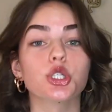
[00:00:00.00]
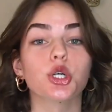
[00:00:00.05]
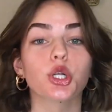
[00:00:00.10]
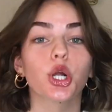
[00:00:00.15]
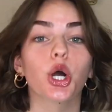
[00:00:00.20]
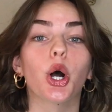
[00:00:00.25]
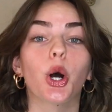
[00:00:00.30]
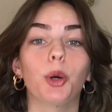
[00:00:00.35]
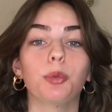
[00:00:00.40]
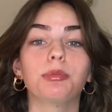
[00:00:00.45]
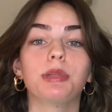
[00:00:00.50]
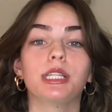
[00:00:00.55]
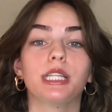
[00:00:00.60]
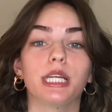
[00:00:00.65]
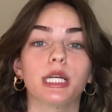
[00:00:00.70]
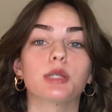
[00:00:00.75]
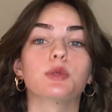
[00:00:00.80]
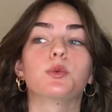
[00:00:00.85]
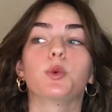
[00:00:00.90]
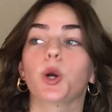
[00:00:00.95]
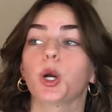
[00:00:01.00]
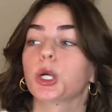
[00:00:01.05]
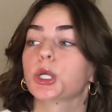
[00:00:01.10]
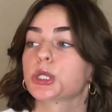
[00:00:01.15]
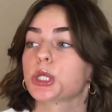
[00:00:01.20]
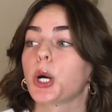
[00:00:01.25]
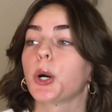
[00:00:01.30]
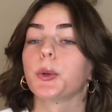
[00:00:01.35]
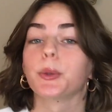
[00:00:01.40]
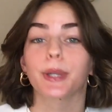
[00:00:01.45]
gonna hope that this
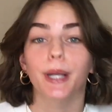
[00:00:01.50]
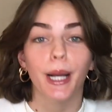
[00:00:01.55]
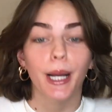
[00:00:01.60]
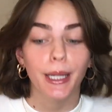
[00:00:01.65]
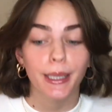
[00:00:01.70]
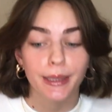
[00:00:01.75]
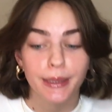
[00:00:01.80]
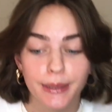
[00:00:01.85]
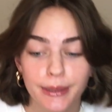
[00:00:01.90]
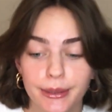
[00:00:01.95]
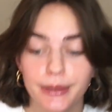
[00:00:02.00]
works, okay?